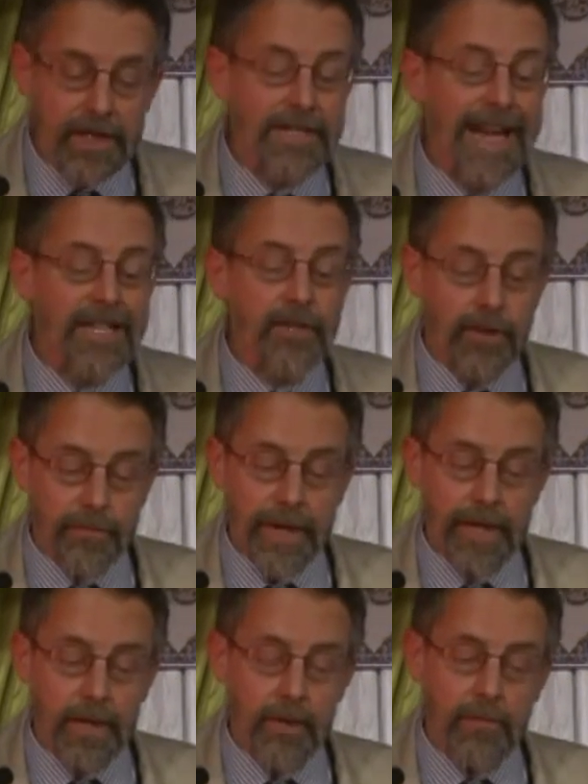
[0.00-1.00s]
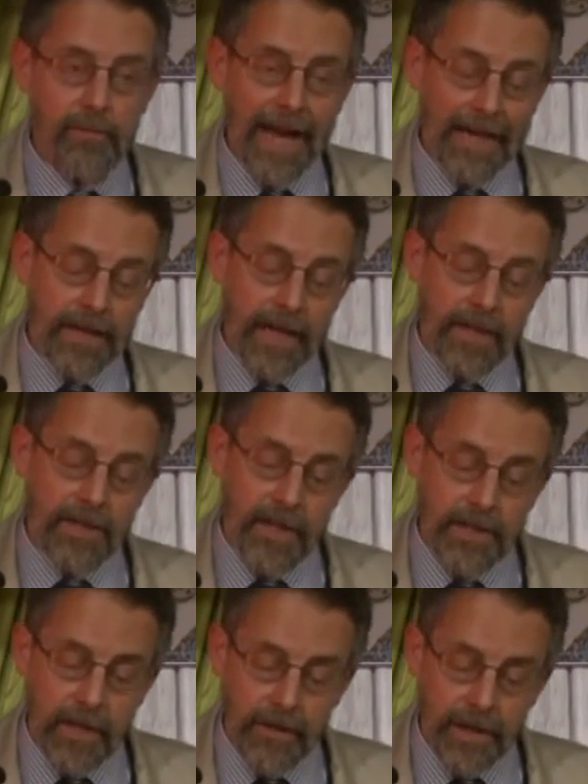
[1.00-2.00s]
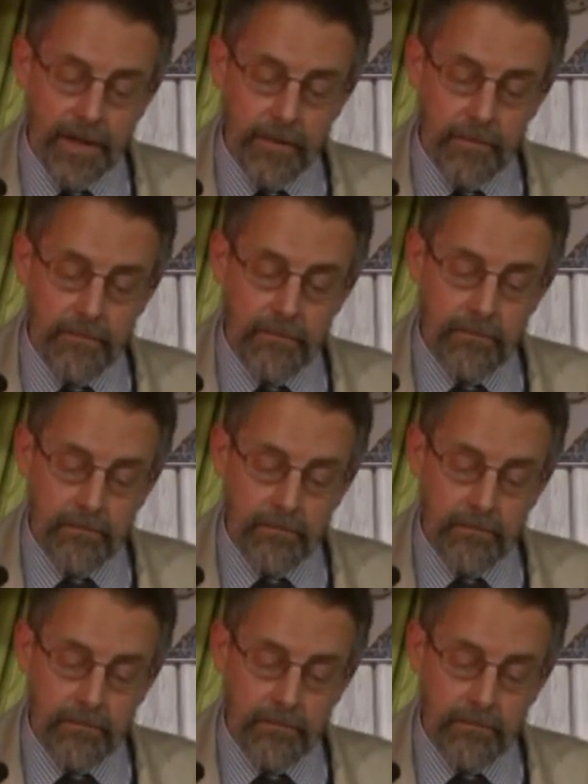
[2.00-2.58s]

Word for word: exacerbated Baghdad's sectarianism.